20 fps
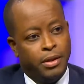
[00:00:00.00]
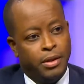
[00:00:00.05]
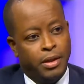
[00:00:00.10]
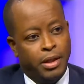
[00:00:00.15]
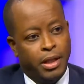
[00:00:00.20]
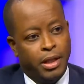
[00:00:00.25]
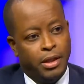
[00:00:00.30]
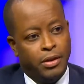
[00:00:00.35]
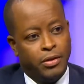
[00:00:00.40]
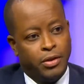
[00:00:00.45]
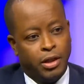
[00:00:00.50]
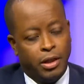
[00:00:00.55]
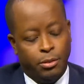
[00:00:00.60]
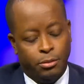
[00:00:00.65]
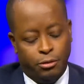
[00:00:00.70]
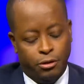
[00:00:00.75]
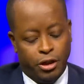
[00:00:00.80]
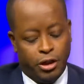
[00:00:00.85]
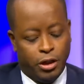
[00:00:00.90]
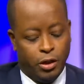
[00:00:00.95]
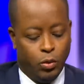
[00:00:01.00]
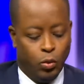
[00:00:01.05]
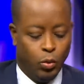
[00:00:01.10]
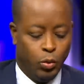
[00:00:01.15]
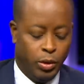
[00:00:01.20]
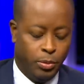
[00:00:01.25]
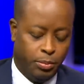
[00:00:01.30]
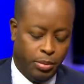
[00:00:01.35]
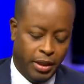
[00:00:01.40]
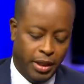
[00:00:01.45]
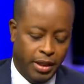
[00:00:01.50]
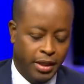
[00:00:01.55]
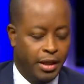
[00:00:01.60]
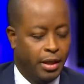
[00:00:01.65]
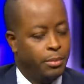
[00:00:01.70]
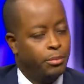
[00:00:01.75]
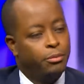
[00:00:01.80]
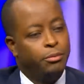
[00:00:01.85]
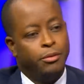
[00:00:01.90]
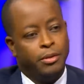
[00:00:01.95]
Day celebration. We played
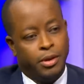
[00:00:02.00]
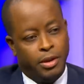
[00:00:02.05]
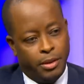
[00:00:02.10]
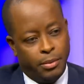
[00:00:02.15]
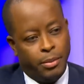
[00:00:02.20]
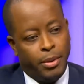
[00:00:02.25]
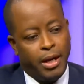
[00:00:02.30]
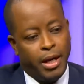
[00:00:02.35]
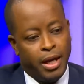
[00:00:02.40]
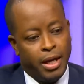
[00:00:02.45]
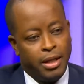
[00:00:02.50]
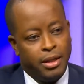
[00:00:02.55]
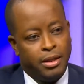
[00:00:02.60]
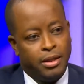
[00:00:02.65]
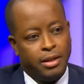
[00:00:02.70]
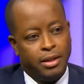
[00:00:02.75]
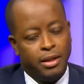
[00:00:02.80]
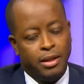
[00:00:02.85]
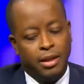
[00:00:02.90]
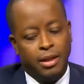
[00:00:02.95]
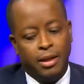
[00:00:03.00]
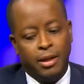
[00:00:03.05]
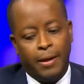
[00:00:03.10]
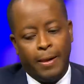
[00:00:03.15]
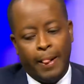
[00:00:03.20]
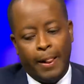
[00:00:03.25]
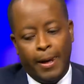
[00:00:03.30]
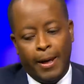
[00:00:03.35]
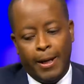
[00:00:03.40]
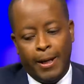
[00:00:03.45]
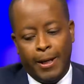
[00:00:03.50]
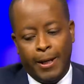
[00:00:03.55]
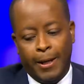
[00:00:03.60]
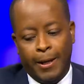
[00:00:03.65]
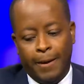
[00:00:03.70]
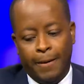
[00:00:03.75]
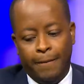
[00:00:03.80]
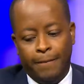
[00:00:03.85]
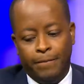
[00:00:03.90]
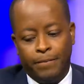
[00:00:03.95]
them in the past
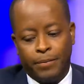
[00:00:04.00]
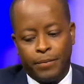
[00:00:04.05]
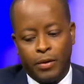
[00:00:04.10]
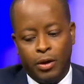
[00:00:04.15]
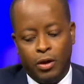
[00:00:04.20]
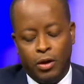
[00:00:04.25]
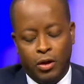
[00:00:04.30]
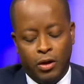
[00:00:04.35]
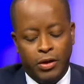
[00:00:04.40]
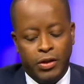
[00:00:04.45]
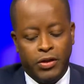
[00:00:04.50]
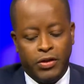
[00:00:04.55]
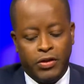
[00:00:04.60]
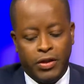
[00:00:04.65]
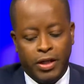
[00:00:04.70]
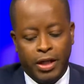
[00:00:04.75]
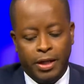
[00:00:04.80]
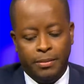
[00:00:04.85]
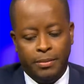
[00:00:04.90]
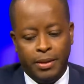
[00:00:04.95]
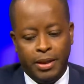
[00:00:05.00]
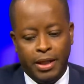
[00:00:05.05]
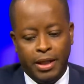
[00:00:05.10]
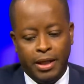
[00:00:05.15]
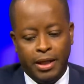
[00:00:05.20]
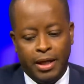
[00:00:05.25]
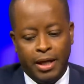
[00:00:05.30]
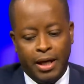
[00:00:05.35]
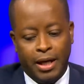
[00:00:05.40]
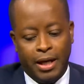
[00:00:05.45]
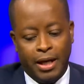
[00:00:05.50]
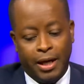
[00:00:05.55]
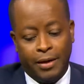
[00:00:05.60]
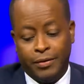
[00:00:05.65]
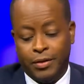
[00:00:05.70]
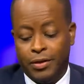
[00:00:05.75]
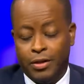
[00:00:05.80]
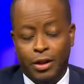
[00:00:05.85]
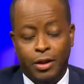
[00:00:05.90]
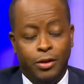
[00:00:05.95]
on the same day, and I have
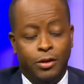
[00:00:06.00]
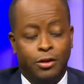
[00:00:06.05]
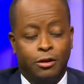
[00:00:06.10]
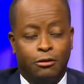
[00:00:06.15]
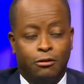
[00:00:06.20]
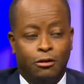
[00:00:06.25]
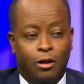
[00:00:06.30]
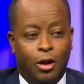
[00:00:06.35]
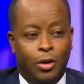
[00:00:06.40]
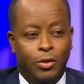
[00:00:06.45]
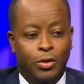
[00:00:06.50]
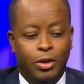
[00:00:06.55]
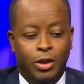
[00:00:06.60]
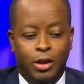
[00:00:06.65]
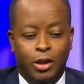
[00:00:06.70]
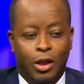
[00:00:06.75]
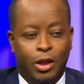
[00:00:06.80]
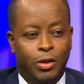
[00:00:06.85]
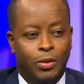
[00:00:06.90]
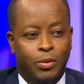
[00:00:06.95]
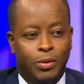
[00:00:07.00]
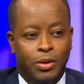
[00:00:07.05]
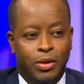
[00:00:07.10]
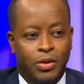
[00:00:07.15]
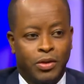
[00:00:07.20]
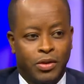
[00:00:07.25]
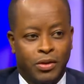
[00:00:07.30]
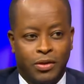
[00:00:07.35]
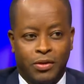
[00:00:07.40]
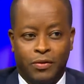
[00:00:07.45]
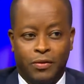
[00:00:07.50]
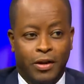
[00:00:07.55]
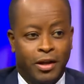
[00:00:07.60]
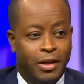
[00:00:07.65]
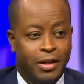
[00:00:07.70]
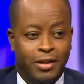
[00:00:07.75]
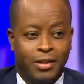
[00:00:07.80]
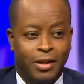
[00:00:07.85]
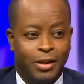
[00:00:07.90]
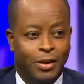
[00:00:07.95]
to tell you, the crowd turnout was
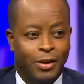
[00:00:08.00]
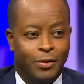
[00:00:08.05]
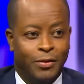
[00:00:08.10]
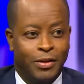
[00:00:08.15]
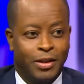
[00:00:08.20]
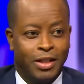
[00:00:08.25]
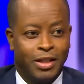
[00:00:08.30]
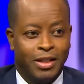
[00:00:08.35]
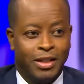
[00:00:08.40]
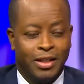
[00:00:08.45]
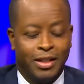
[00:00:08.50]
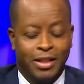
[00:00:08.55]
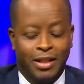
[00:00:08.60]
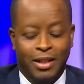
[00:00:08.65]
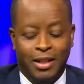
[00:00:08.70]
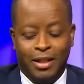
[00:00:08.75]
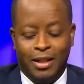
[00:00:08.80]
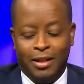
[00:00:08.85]
very significant. Mm-hmm.